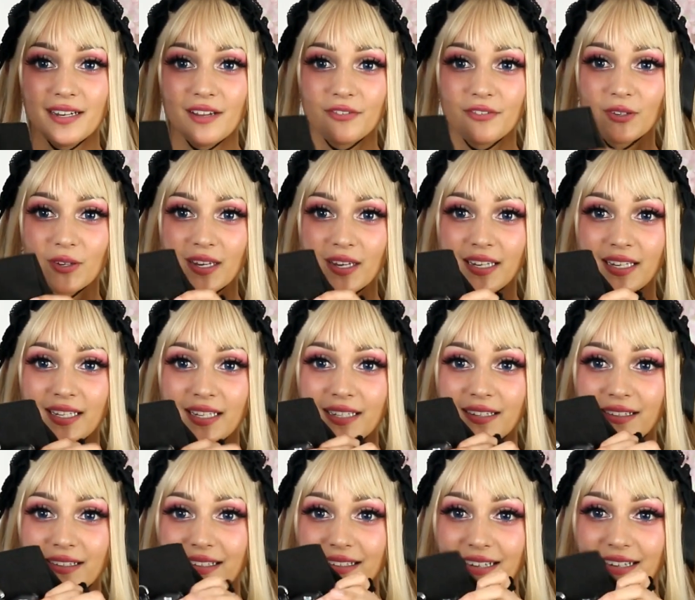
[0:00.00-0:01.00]
If you can
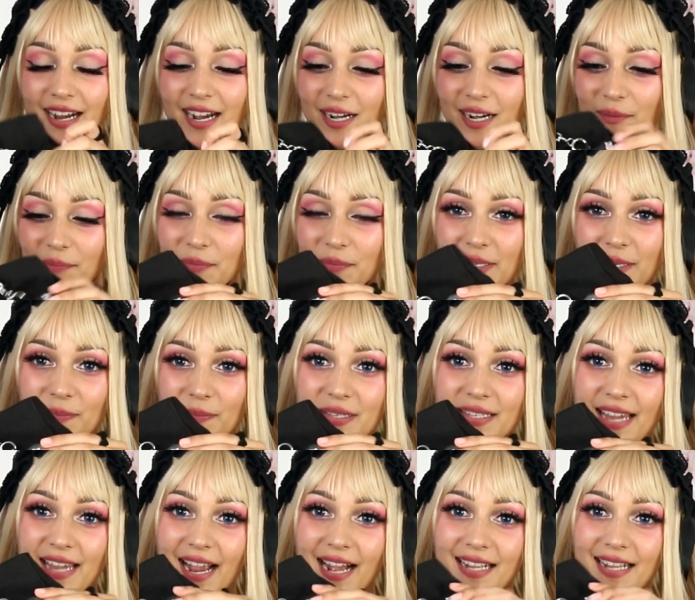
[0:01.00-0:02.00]
hear um, some
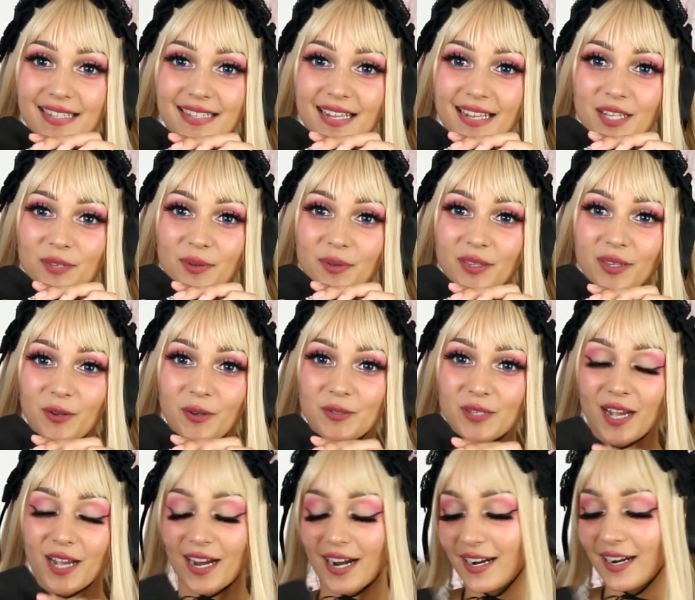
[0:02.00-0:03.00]
sounds, that's what those
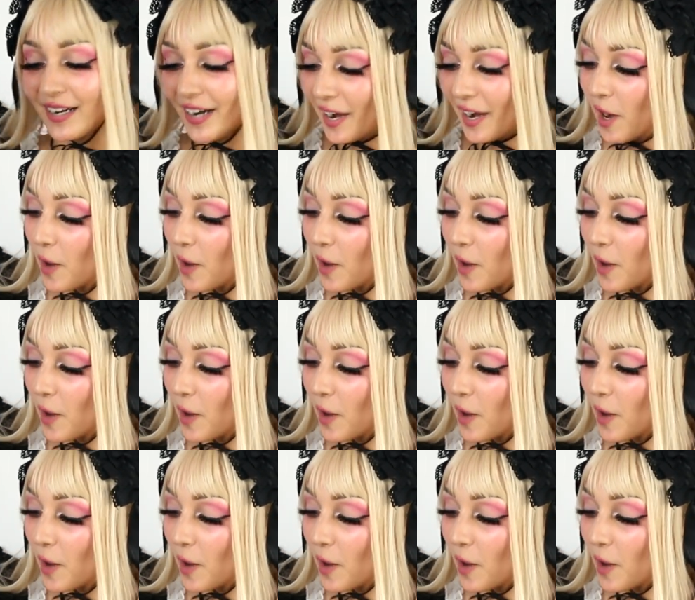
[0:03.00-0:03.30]
are.